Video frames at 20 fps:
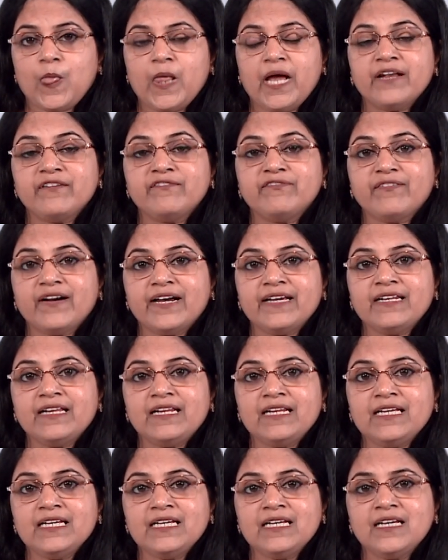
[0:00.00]
And
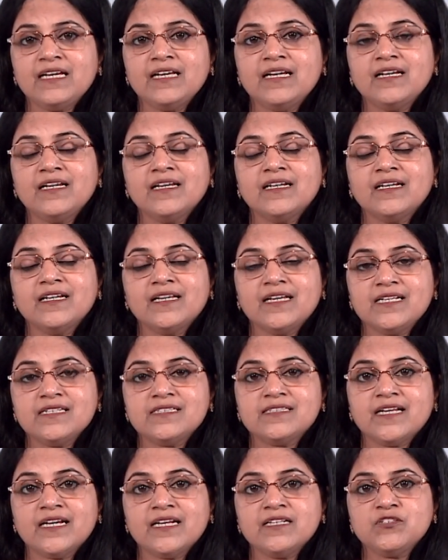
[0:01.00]
finally, he
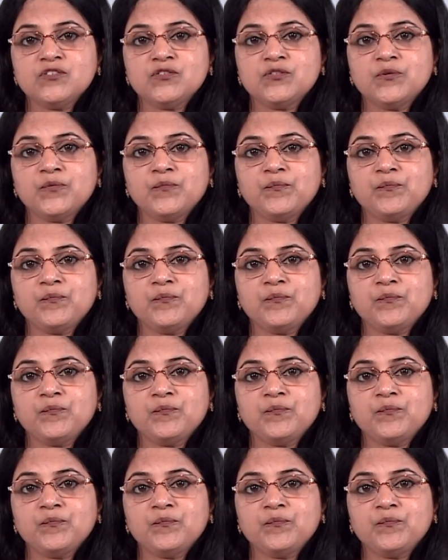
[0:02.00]
says,